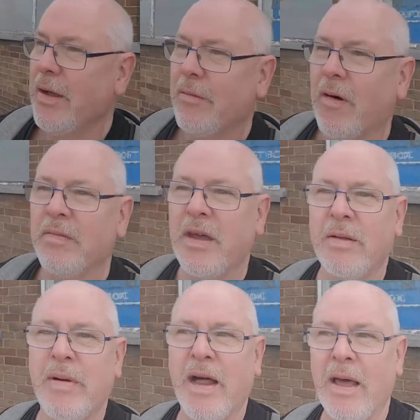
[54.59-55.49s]
One day
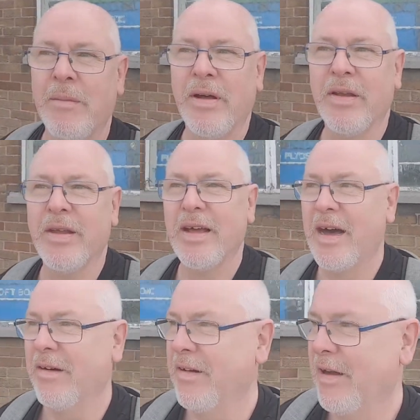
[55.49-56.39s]
they might let me on, I
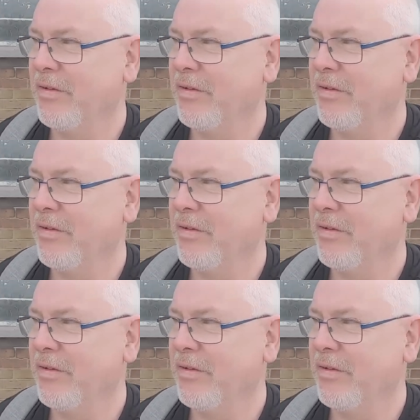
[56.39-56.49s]
don't know.